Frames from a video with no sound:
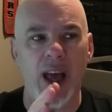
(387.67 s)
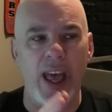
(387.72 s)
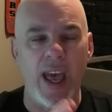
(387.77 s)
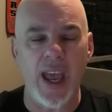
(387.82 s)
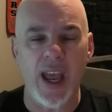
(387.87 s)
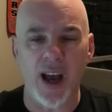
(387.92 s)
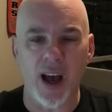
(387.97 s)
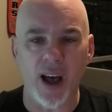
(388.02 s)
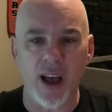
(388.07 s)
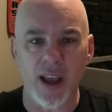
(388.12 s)

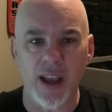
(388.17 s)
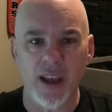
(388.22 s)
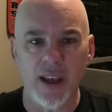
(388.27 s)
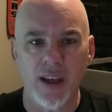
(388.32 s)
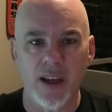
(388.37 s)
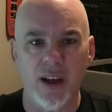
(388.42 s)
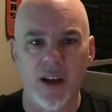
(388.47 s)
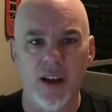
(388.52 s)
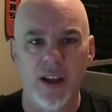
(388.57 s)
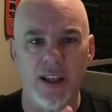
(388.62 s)
AI
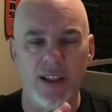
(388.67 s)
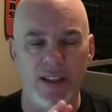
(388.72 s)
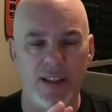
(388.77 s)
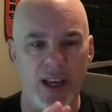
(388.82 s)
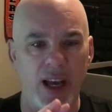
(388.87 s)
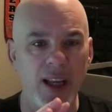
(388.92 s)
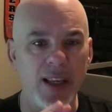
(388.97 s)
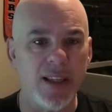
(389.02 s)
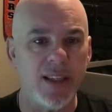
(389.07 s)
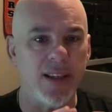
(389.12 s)

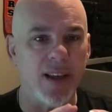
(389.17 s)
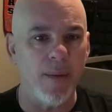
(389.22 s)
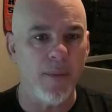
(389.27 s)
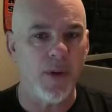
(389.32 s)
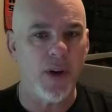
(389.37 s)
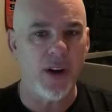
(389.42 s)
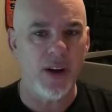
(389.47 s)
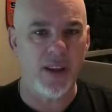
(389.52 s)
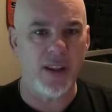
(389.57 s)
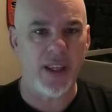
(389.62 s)
does
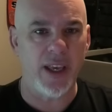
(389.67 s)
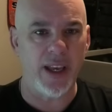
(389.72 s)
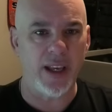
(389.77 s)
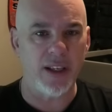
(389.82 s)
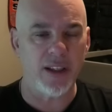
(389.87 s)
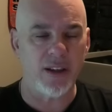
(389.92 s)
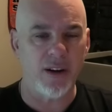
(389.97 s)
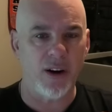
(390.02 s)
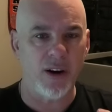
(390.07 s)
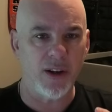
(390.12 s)
some good
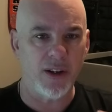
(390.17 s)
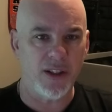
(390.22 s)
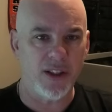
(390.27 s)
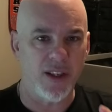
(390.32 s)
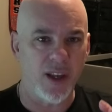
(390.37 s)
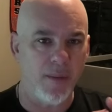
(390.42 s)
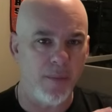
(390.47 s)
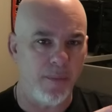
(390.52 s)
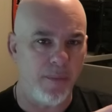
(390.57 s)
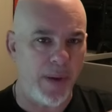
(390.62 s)
things. There are
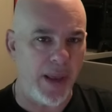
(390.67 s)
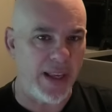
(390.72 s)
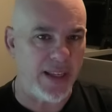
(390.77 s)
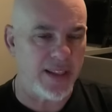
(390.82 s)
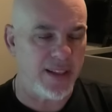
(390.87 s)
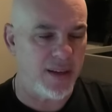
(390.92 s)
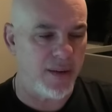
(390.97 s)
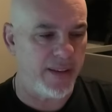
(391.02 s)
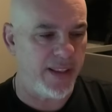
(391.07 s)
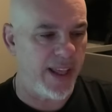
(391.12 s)
some
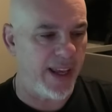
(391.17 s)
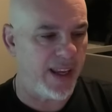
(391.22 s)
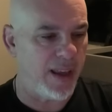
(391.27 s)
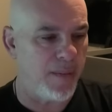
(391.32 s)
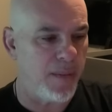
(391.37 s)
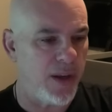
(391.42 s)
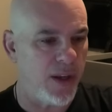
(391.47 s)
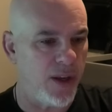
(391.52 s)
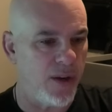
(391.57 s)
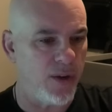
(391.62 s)
pieces of it that
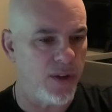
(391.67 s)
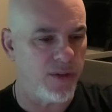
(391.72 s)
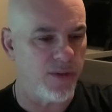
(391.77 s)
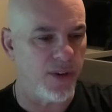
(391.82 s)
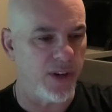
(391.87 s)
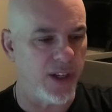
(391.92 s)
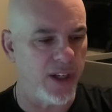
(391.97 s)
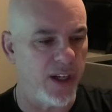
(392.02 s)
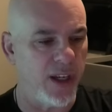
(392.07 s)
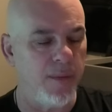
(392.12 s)
can be used
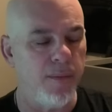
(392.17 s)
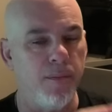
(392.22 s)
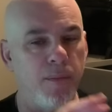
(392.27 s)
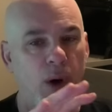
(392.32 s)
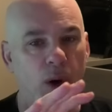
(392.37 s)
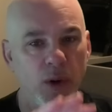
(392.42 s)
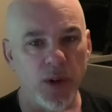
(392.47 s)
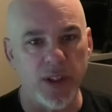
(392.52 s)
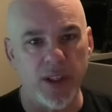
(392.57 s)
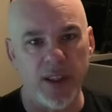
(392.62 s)
for good.
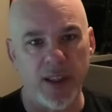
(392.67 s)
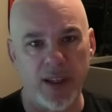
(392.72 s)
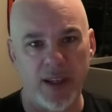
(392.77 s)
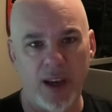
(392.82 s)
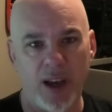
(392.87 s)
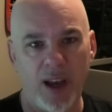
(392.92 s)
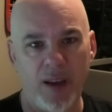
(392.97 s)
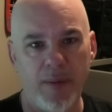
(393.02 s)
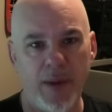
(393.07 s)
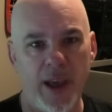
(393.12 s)
Most of the
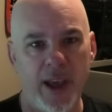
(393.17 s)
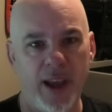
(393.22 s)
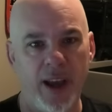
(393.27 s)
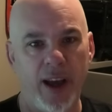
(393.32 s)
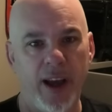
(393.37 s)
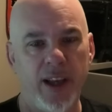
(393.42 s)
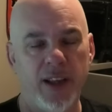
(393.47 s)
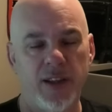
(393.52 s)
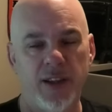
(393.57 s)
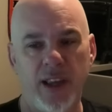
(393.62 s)
time,
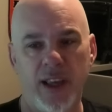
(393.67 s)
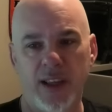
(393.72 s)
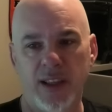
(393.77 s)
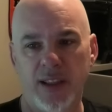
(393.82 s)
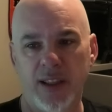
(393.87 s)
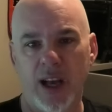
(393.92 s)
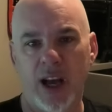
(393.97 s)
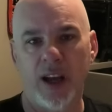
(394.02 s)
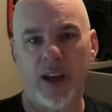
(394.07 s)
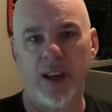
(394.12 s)
AI
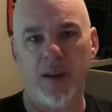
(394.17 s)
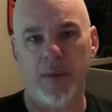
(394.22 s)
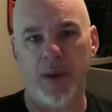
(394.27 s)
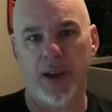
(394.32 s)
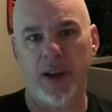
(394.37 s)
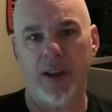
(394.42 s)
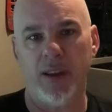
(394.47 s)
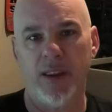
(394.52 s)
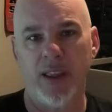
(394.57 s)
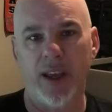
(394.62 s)
is not going to
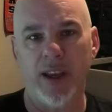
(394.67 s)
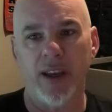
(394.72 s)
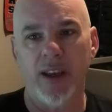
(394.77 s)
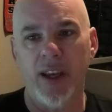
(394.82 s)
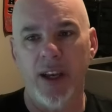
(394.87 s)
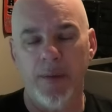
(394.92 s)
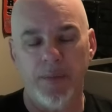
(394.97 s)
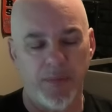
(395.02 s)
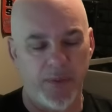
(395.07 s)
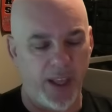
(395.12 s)
be a good thing.
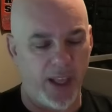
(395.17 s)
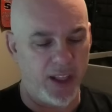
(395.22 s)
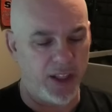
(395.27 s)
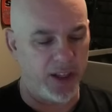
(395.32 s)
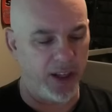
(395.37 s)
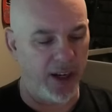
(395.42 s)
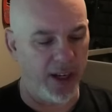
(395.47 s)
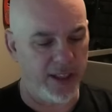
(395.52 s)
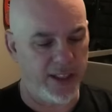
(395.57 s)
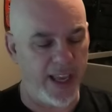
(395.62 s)
It's
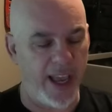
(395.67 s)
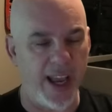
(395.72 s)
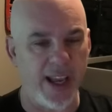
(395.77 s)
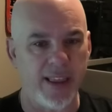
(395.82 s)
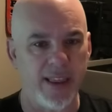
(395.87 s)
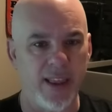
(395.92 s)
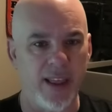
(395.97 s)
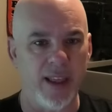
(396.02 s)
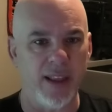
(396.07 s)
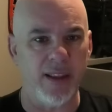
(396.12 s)
going to
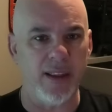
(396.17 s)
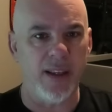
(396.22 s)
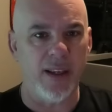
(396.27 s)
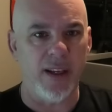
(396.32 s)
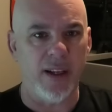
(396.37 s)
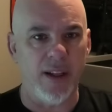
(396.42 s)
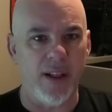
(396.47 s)
take the